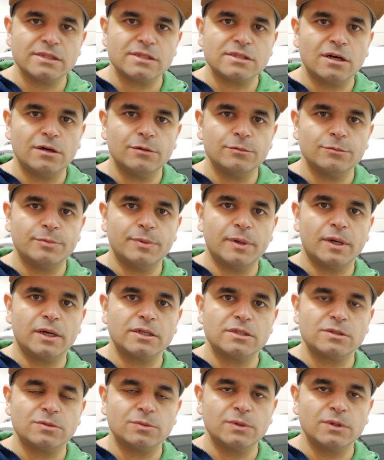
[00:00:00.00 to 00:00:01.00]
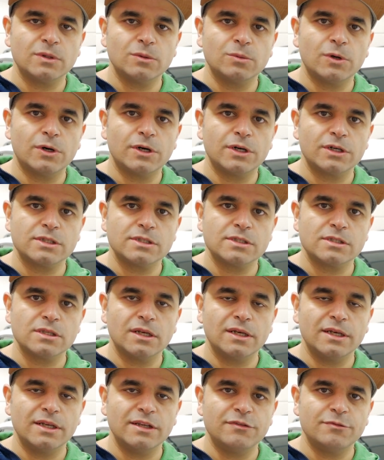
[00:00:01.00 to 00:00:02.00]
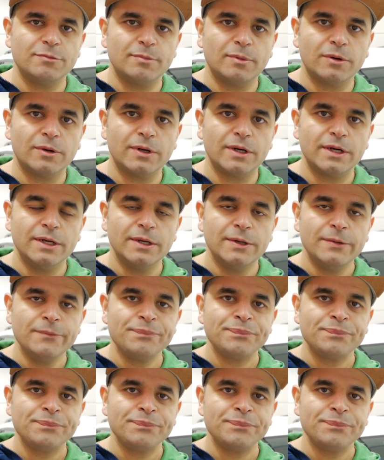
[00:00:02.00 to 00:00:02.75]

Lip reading: some parts with the Works leaf blower,